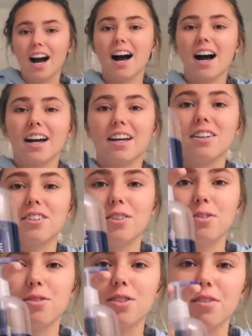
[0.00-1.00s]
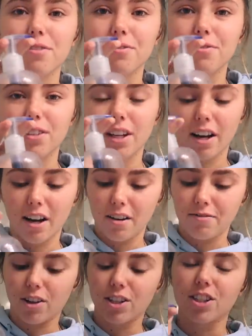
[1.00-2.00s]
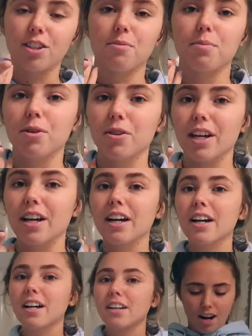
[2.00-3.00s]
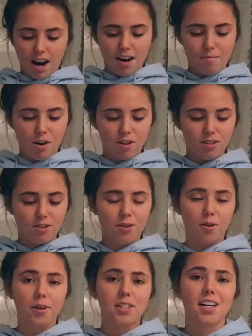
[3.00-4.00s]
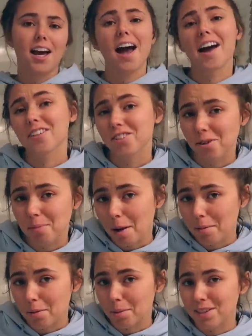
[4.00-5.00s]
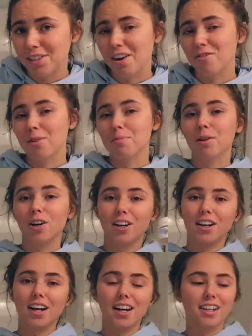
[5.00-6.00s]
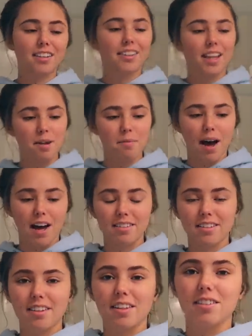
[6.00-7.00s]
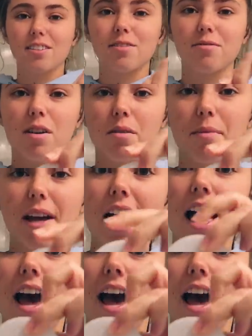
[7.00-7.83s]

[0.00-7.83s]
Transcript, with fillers: I use uh, Function of Beauty. And I'm also going to extra pamper myself and put on a clay mask. This is from